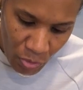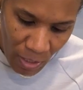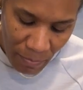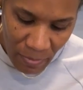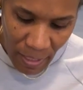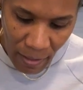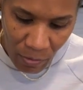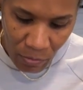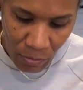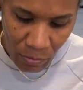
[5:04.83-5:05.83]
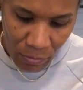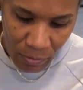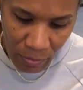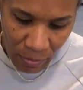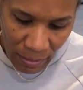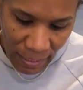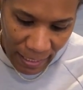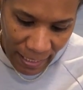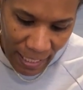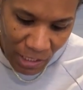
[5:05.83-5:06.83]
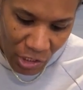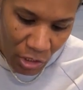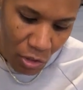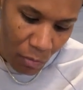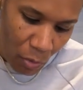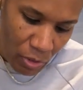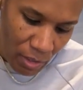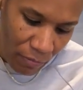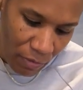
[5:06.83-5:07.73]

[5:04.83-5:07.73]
comes out, it catches most of